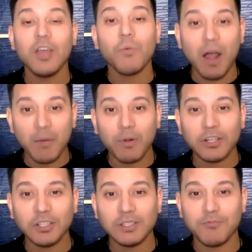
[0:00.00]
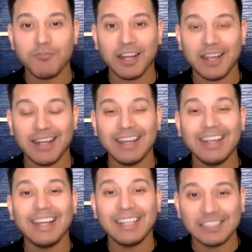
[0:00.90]
What I want you to bring in
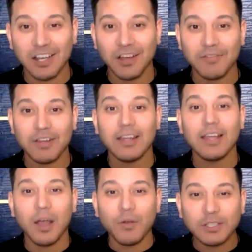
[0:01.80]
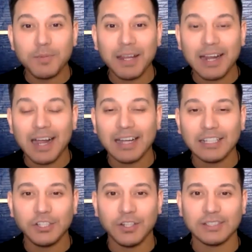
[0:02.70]
is love. I want you to be
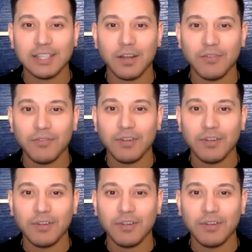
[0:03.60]
kind to yourself.